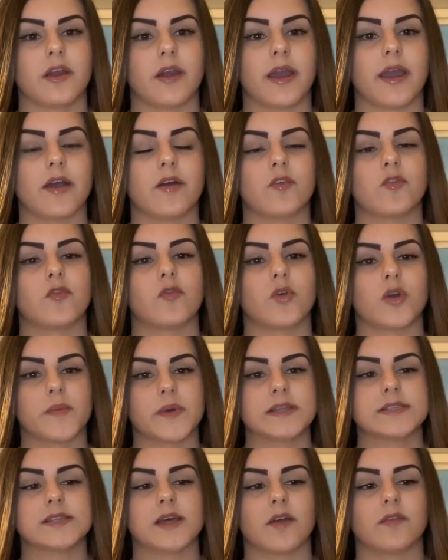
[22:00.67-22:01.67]
I have 4
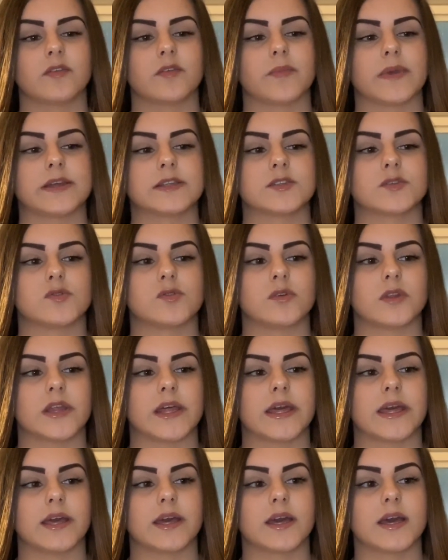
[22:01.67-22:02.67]
months left of my
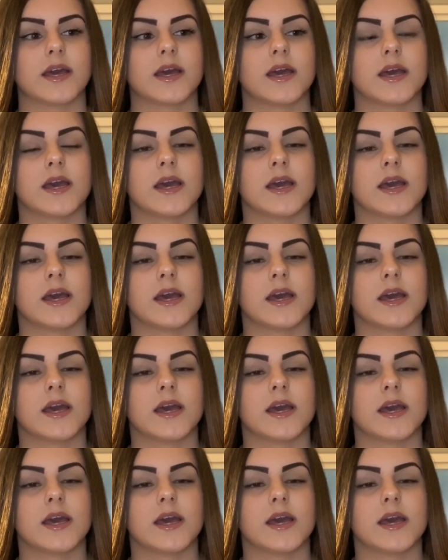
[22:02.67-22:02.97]
schooling.